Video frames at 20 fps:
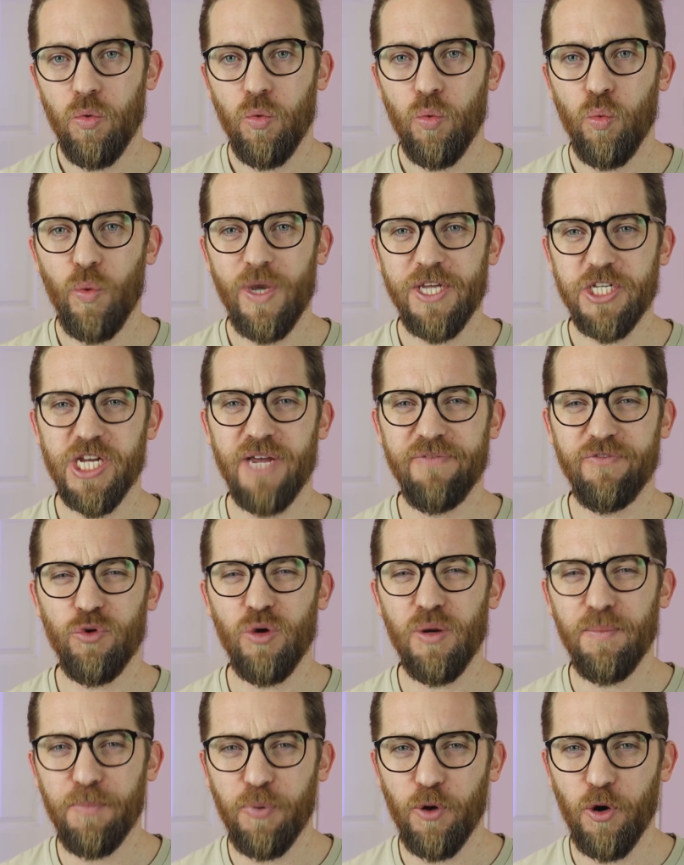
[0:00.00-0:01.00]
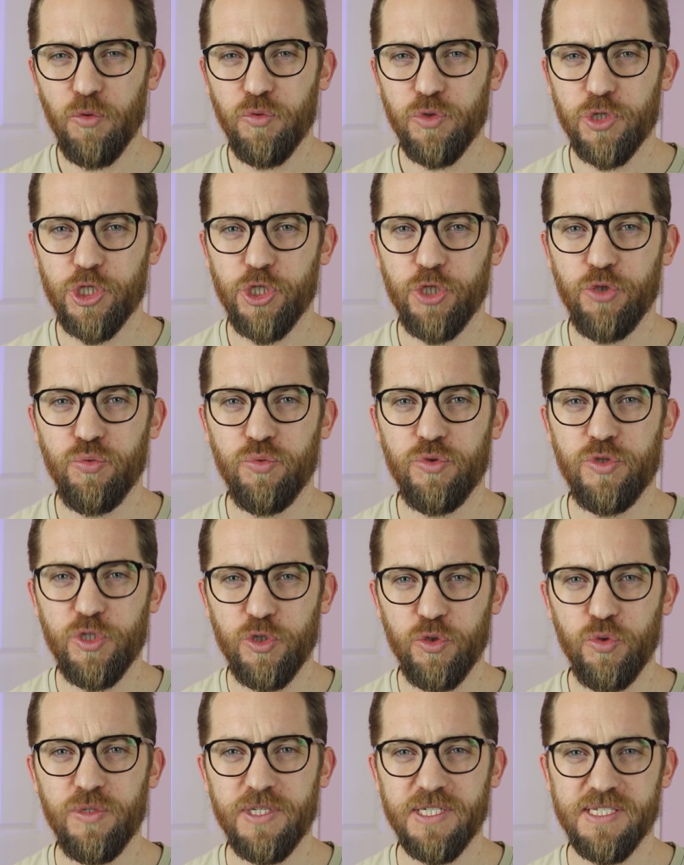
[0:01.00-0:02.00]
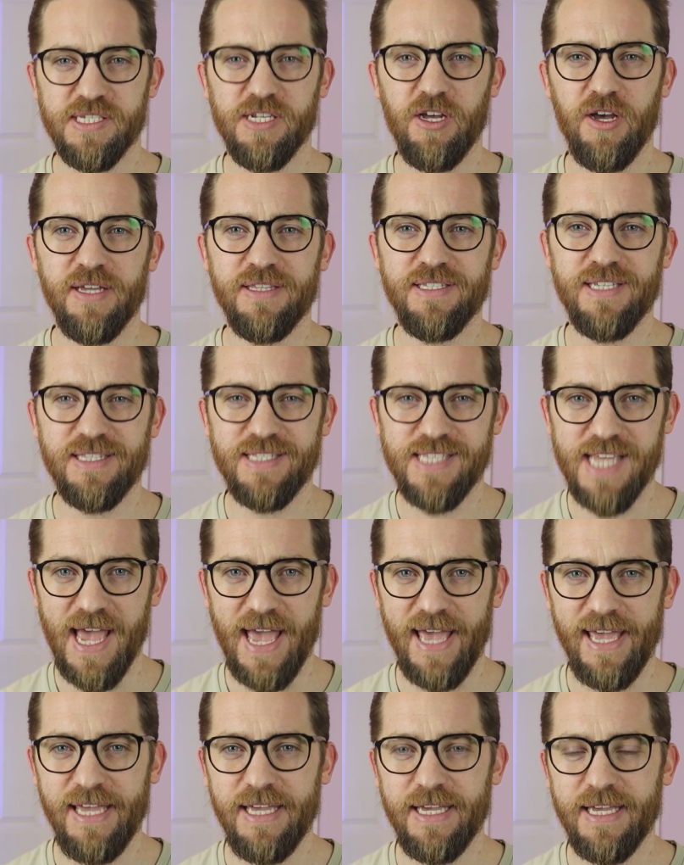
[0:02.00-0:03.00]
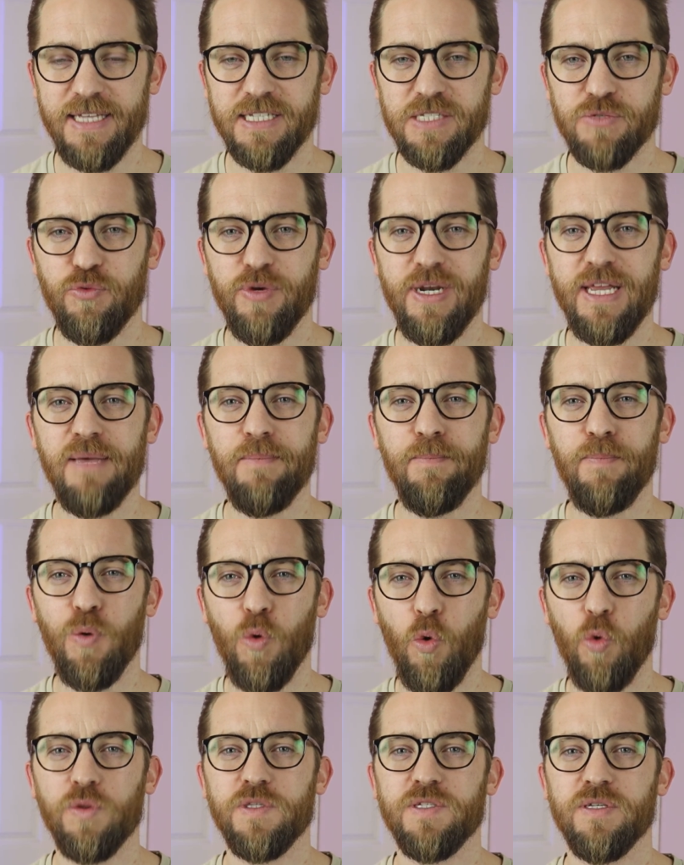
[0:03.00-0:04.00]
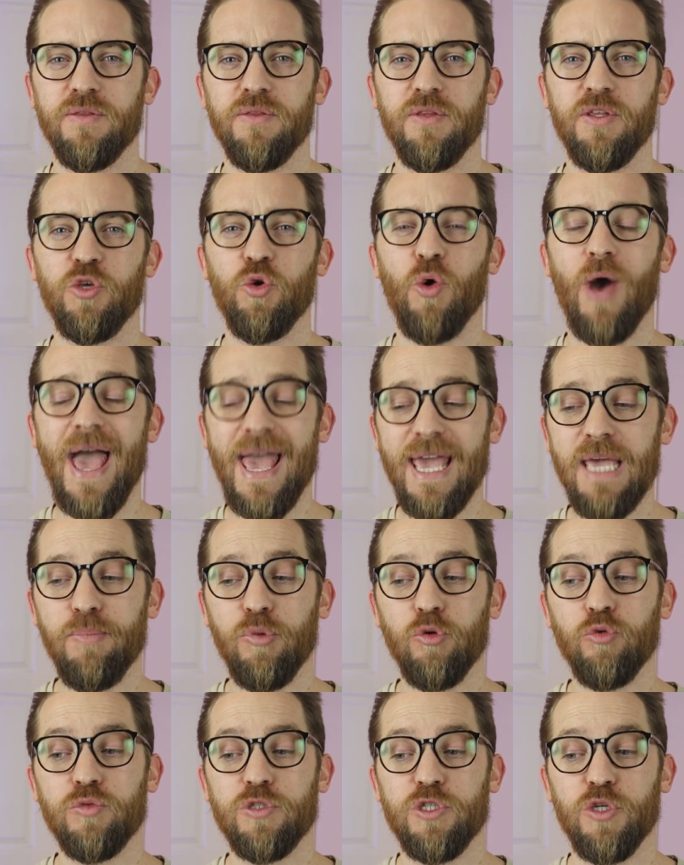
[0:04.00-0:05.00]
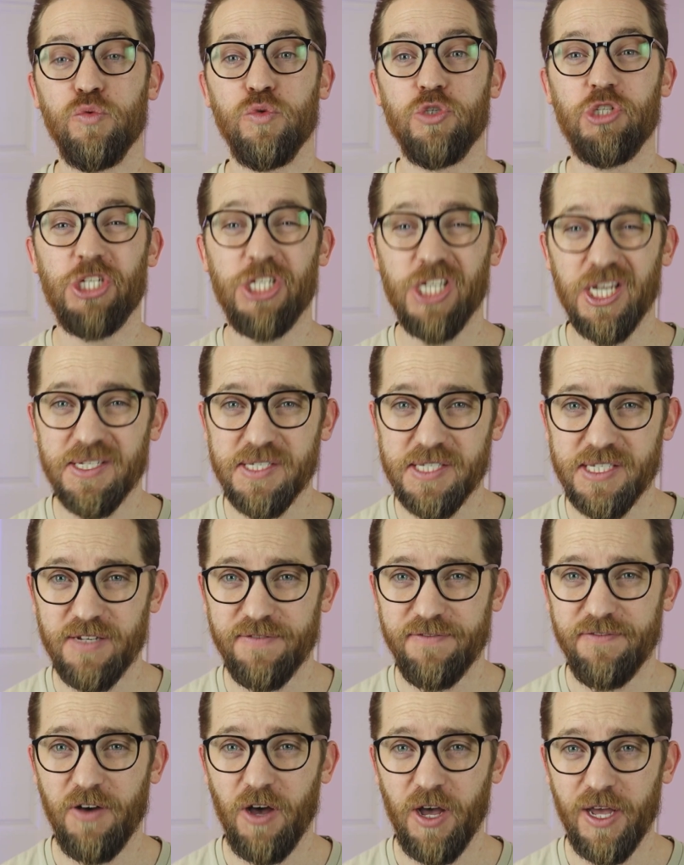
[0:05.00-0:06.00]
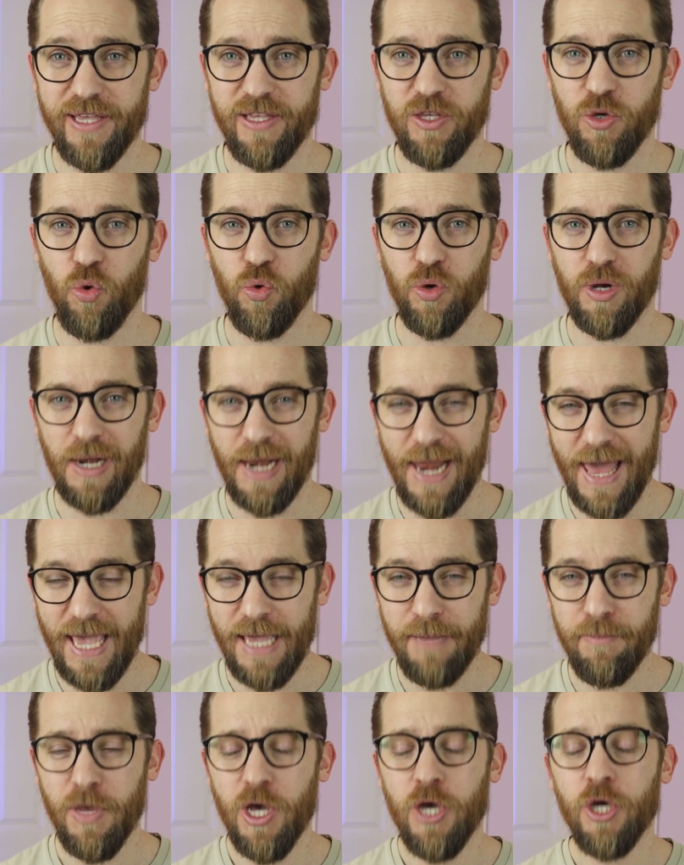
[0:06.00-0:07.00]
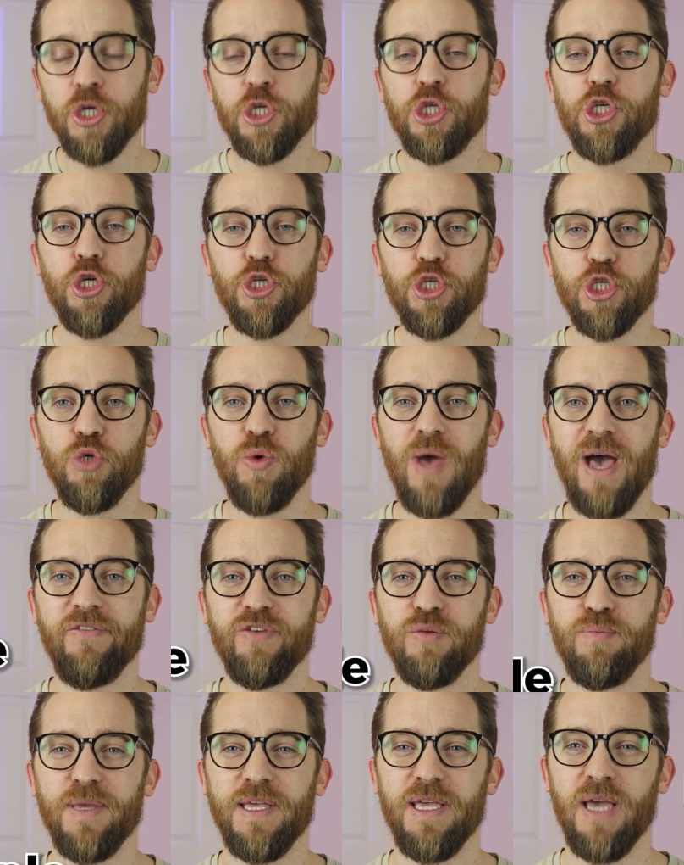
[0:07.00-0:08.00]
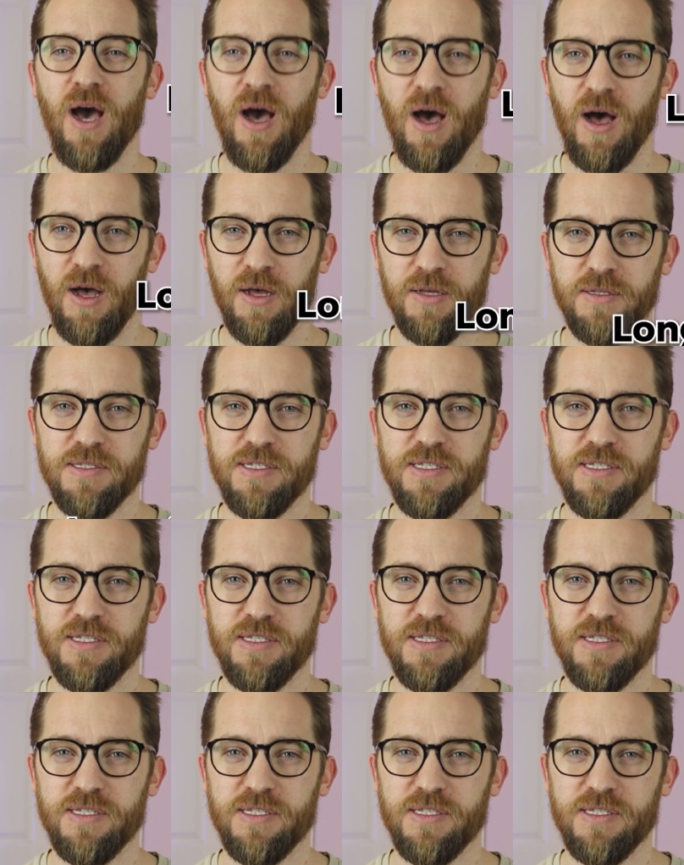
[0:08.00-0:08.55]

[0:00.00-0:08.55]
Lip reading: whichever approach you do decide to take, it's really important that you're able to justify your claim should you ever be asked.